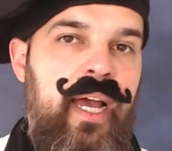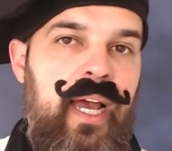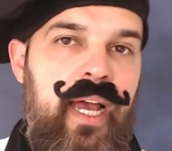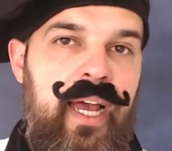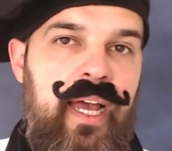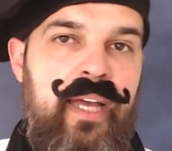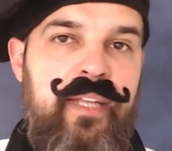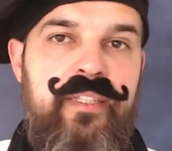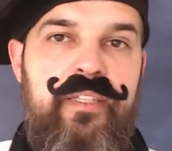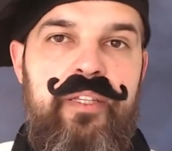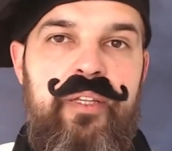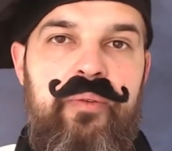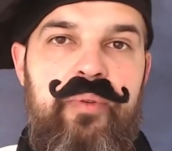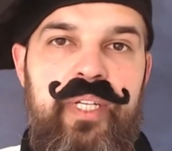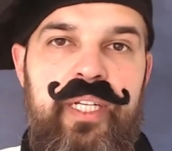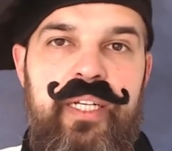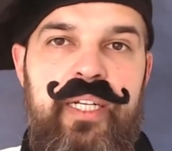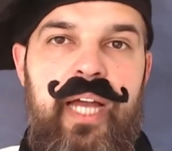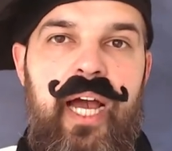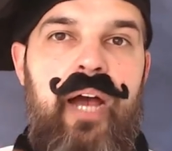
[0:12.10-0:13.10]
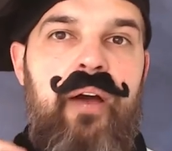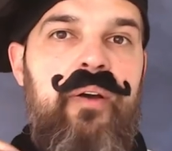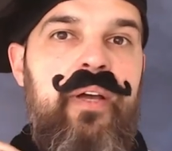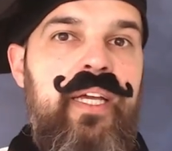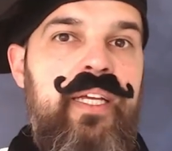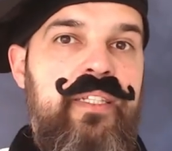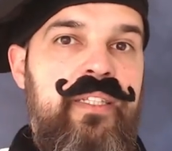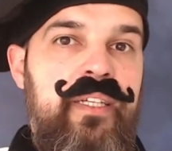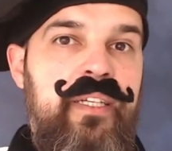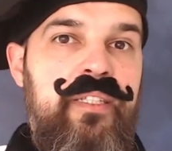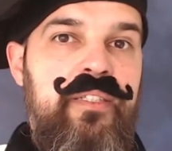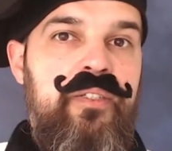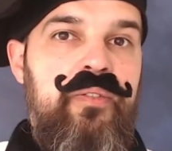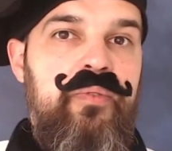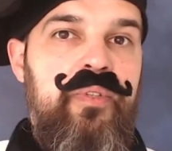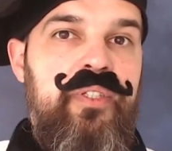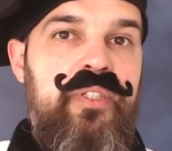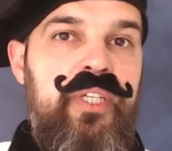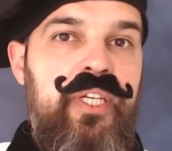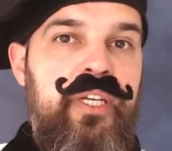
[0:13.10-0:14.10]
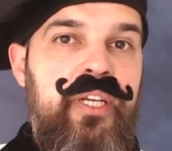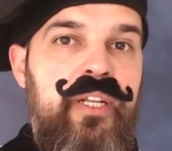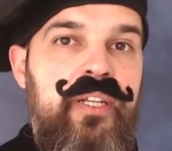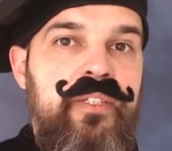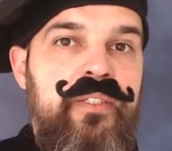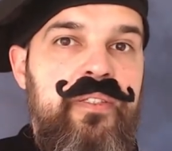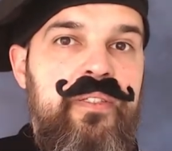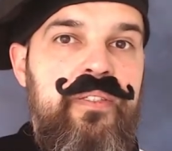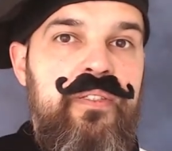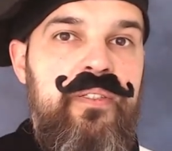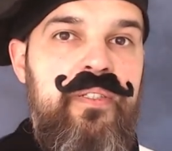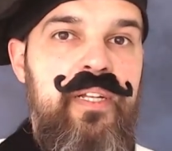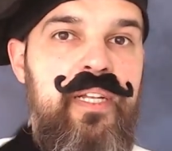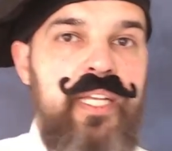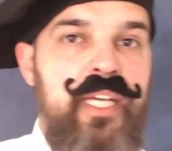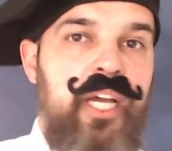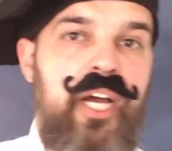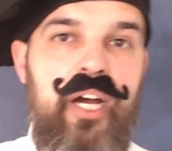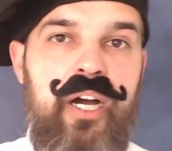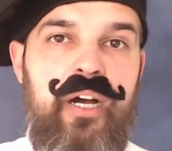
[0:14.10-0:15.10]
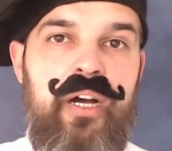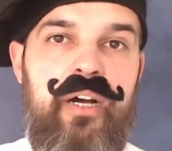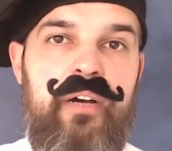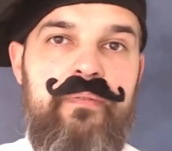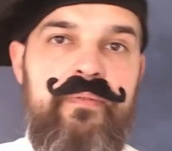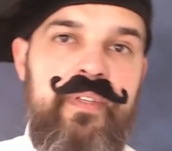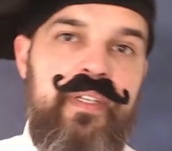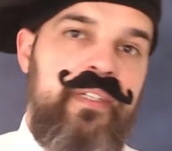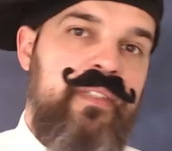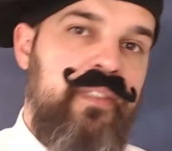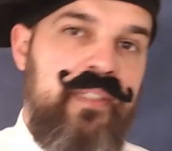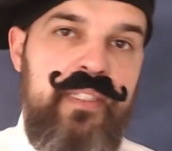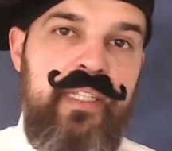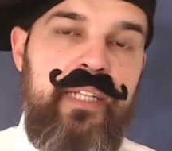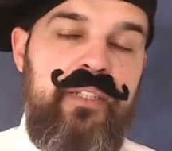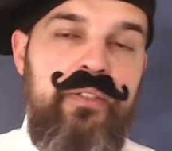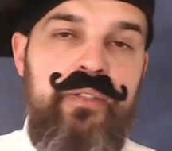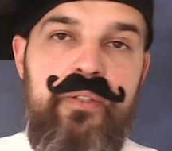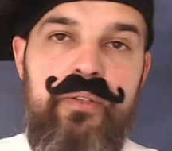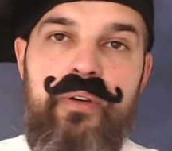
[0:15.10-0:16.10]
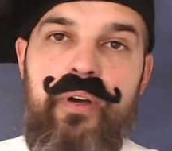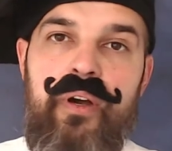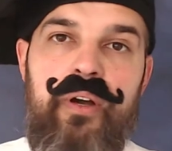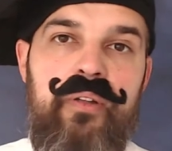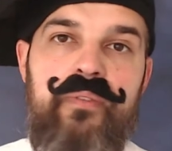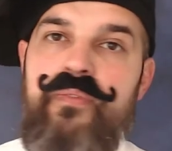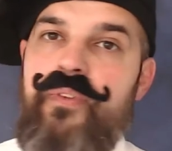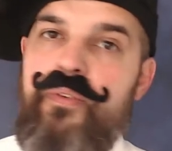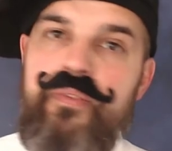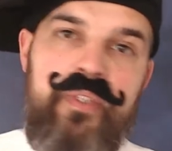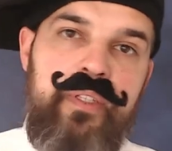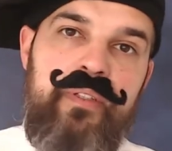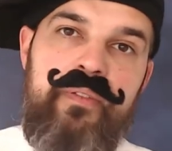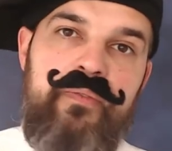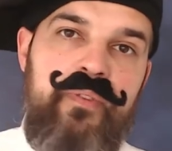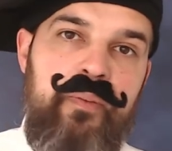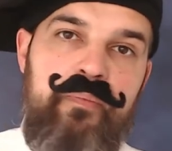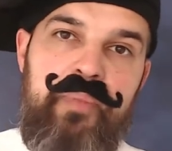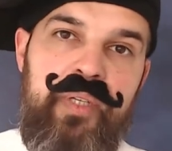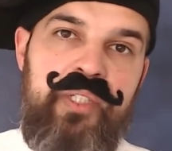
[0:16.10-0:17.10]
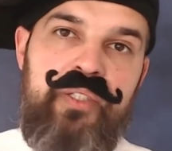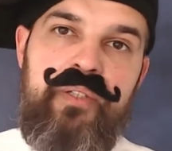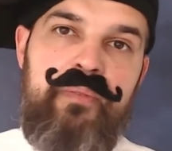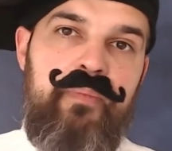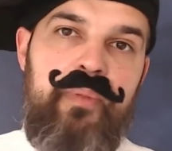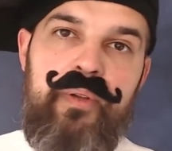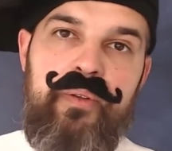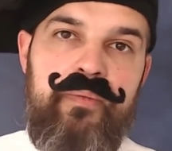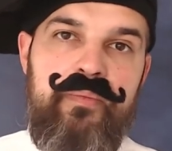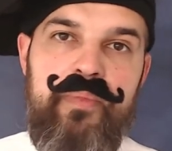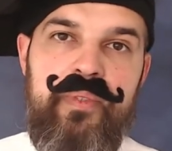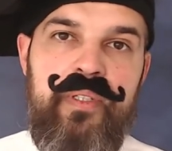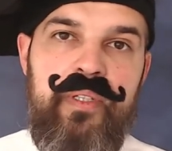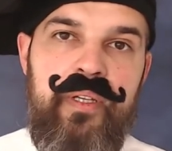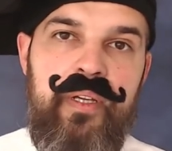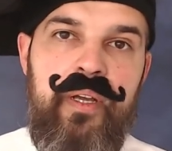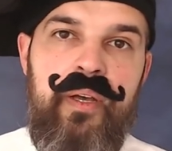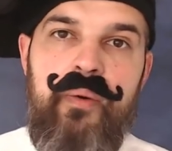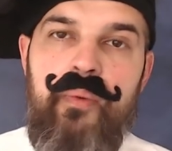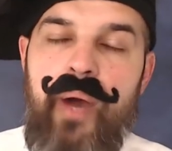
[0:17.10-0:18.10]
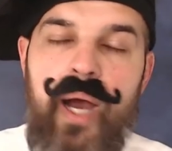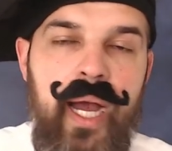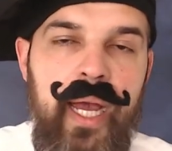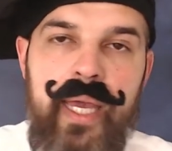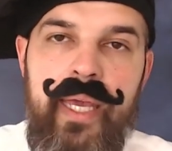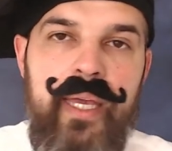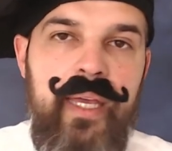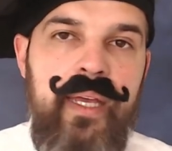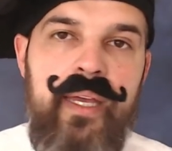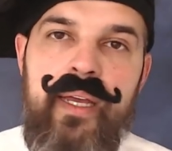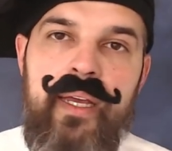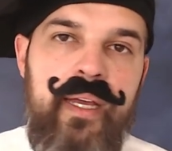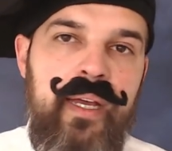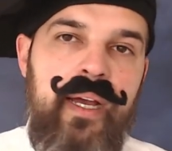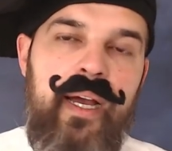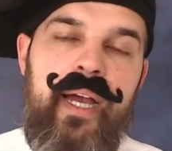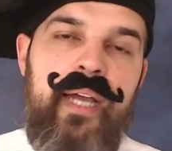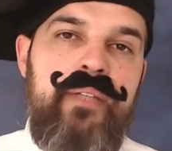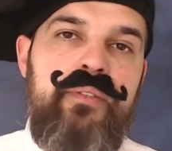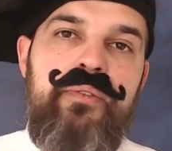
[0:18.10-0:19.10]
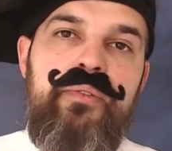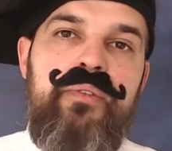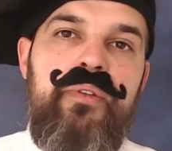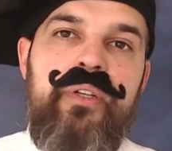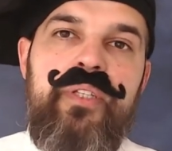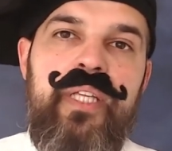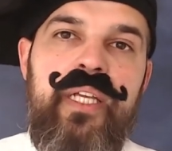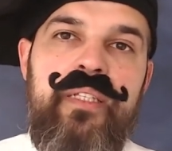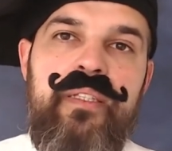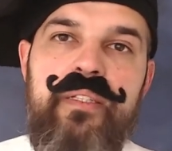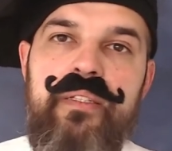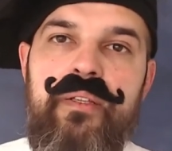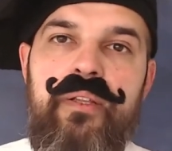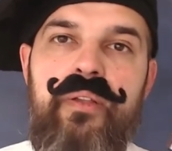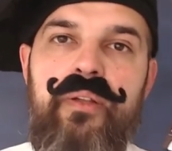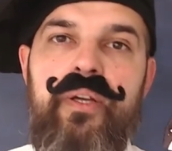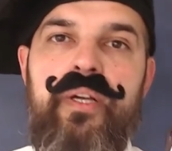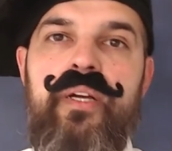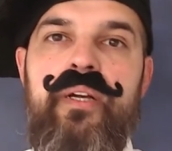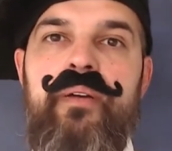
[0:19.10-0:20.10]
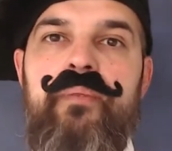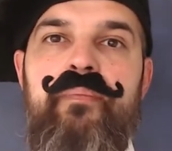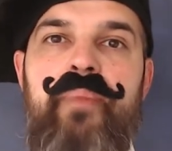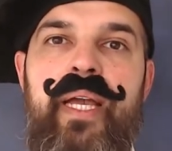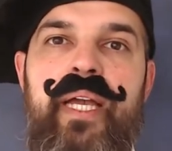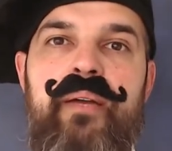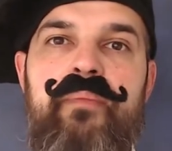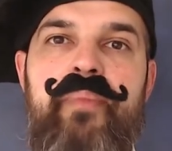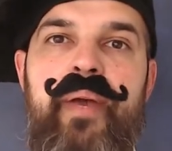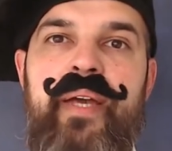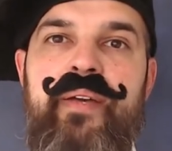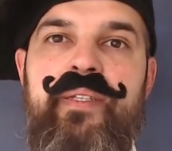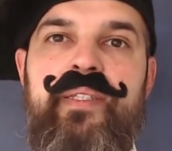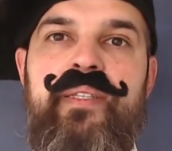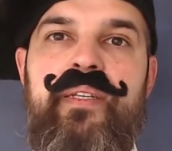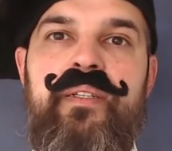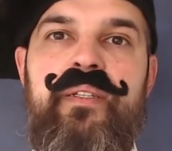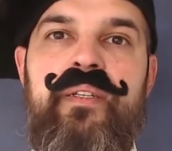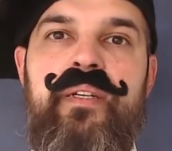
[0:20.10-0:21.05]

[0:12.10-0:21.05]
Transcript: And the winner now. It is ridiculously obvious that you all voted for Peachy Blooms. Why? I do not get it. Look, by comparison.